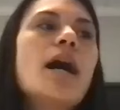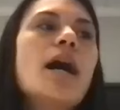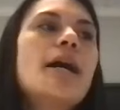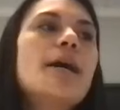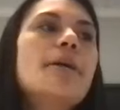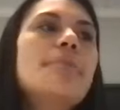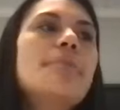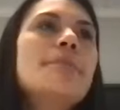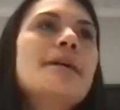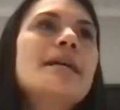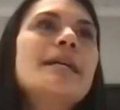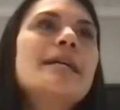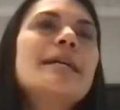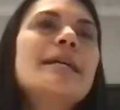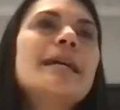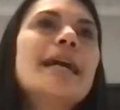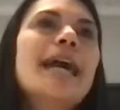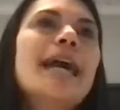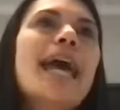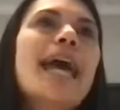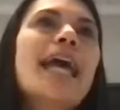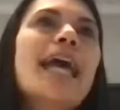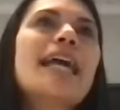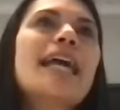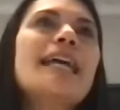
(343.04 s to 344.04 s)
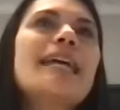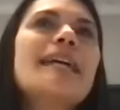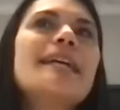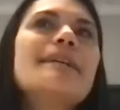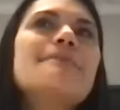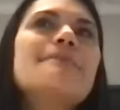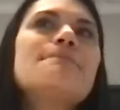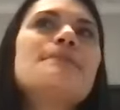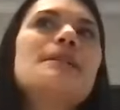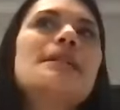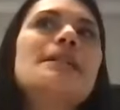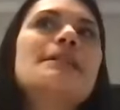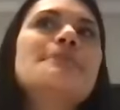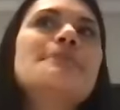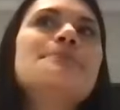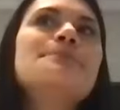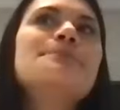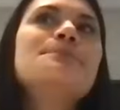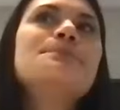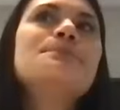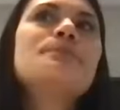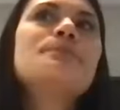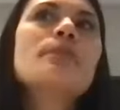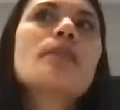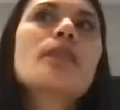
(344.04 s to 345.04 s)
Um, it
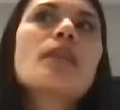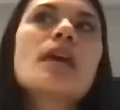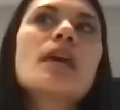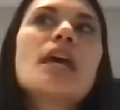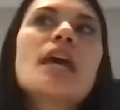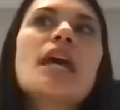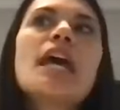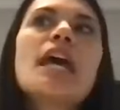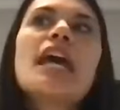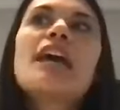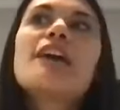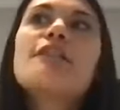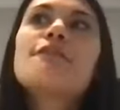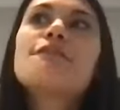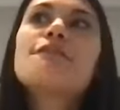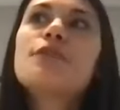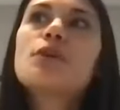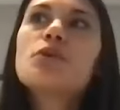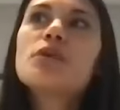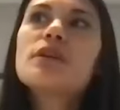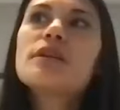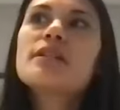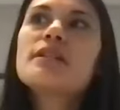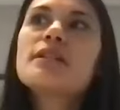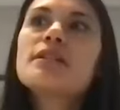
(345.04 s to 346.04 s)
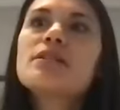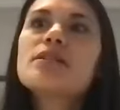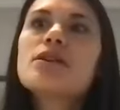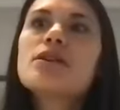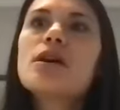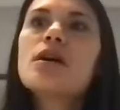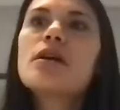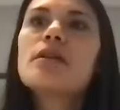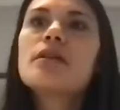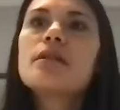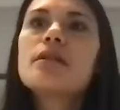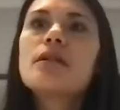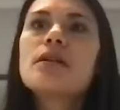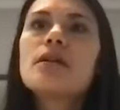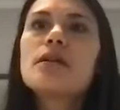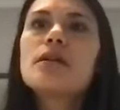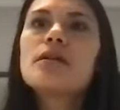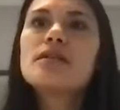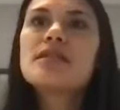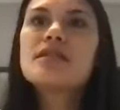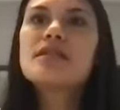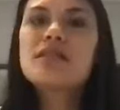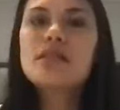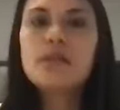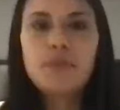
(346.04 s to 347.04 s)
it focuses on
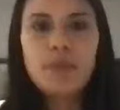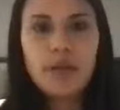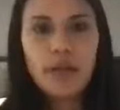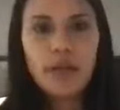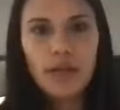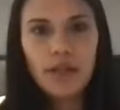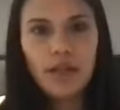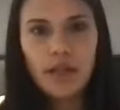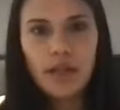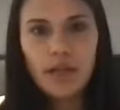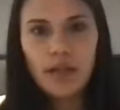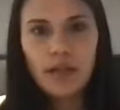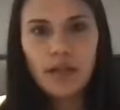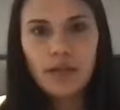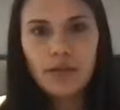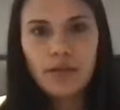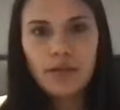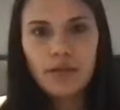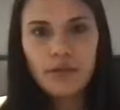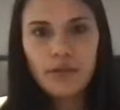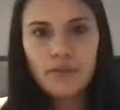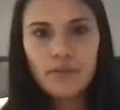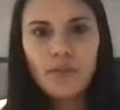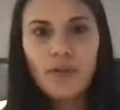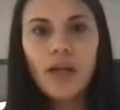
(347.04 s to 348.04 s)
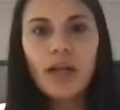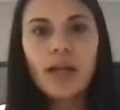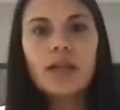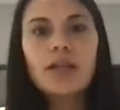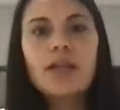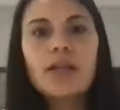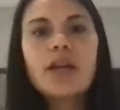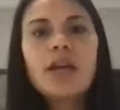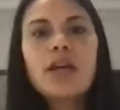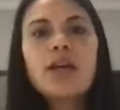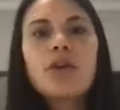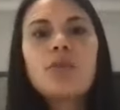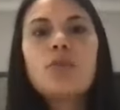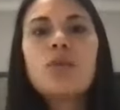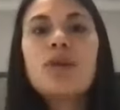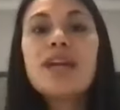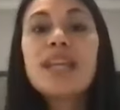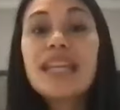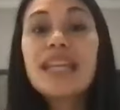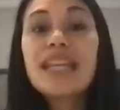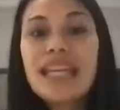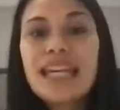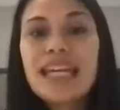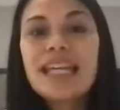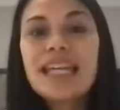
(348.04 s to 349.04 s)
stability, right?
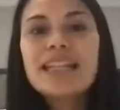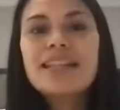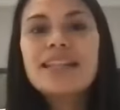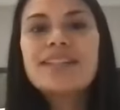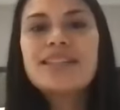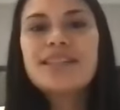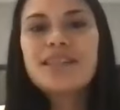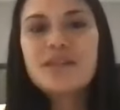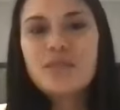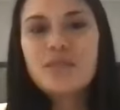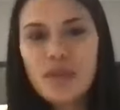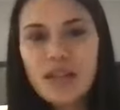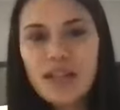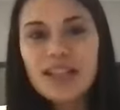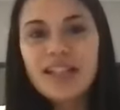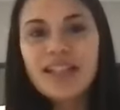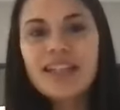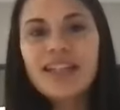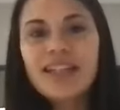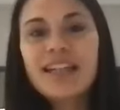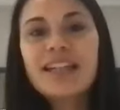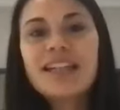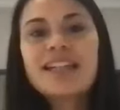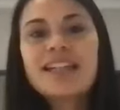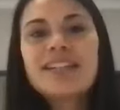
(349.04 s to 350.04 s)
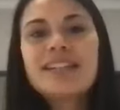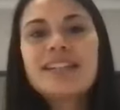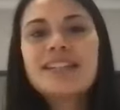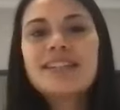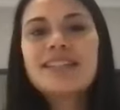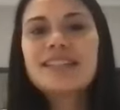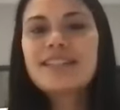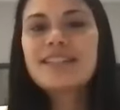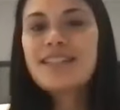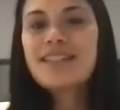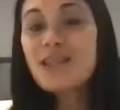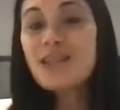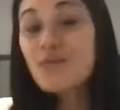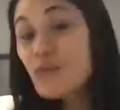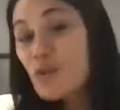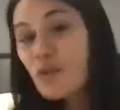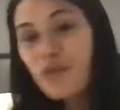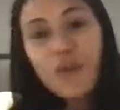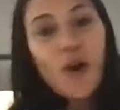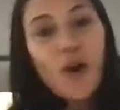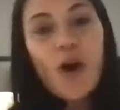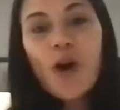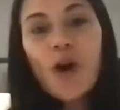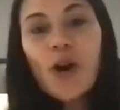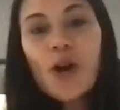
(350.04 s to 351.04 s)
We need stability to move
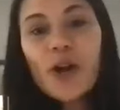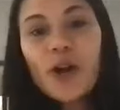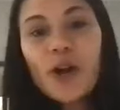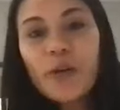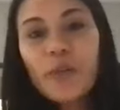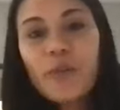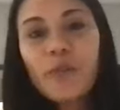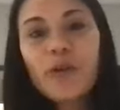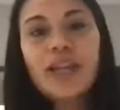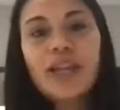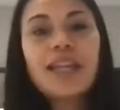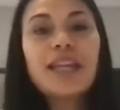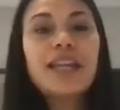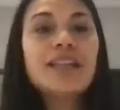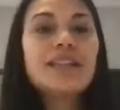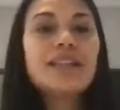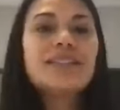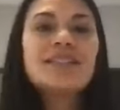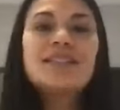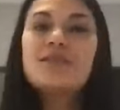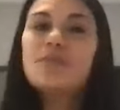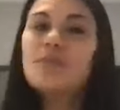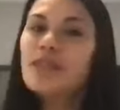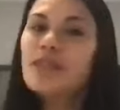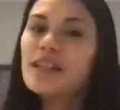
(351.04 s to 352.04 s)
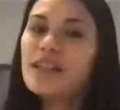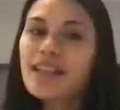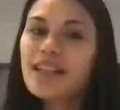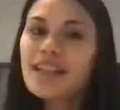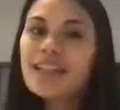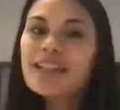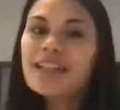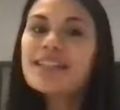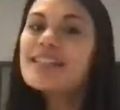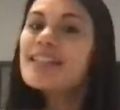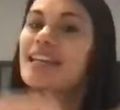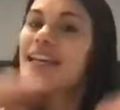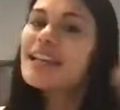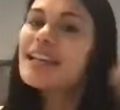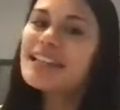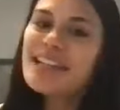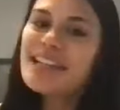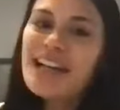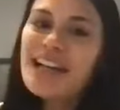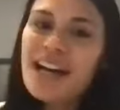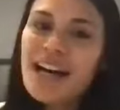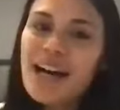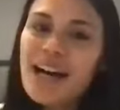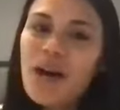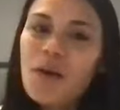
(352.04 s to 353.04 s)
our arm. We need stability to stand
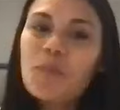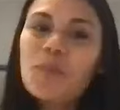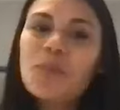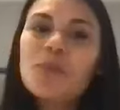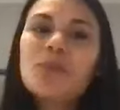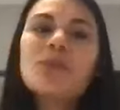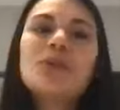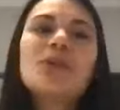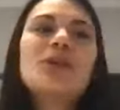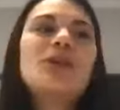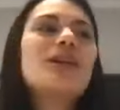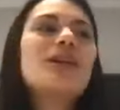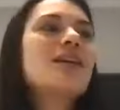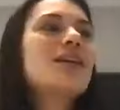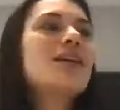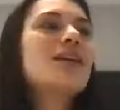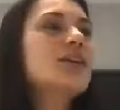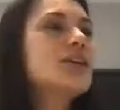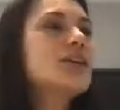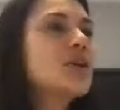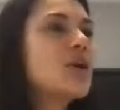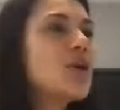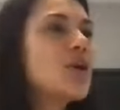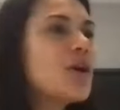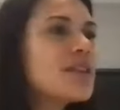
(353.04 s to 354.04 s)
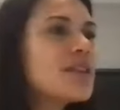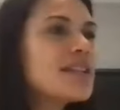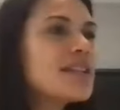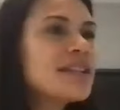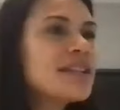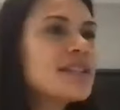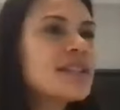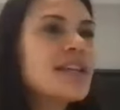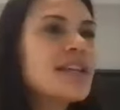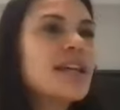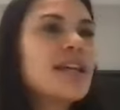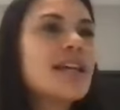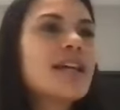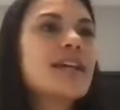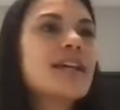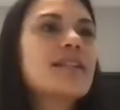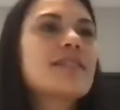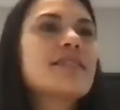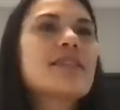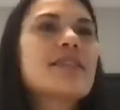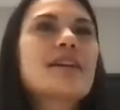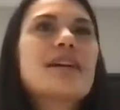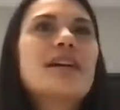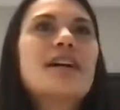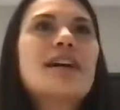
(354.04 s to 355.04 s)
up, all these
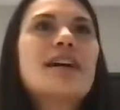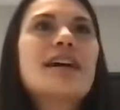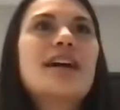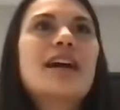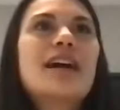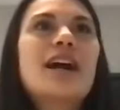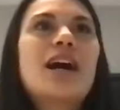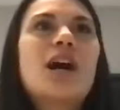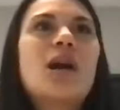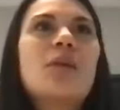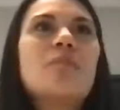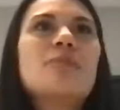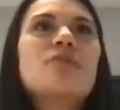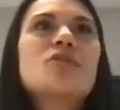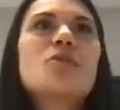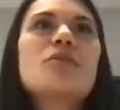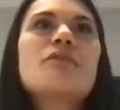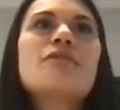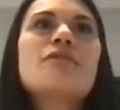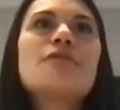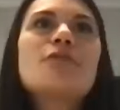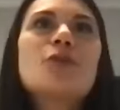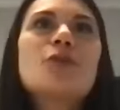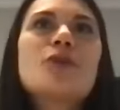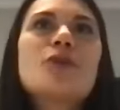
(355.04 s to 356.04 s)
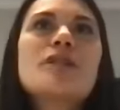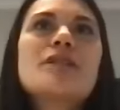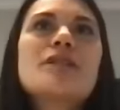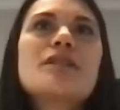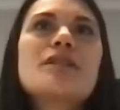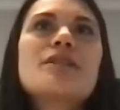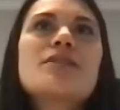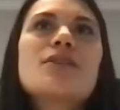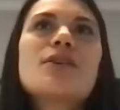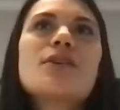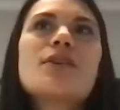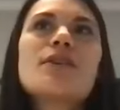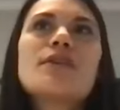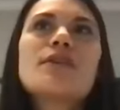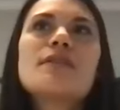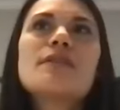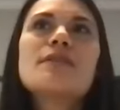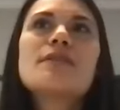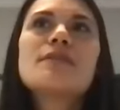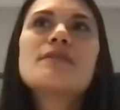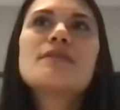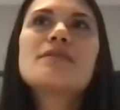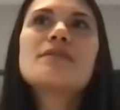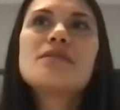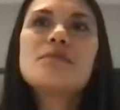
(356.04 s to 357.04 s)
things. So it focuses
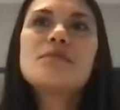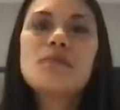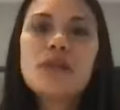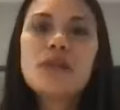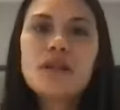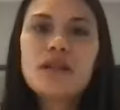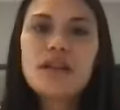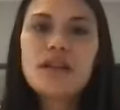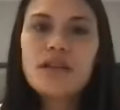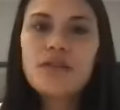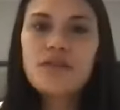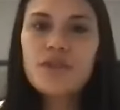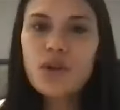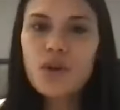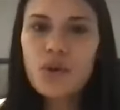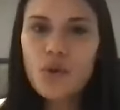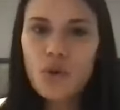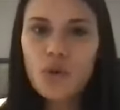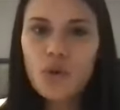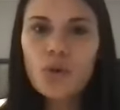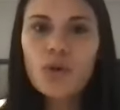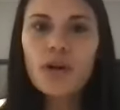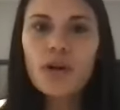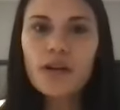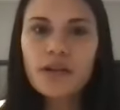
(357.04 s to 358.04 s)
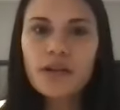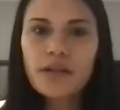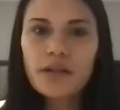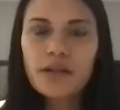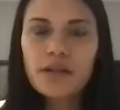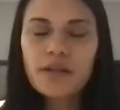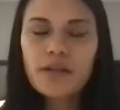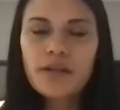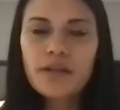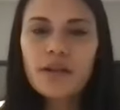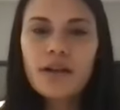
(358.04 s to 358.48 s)
on stability of the core.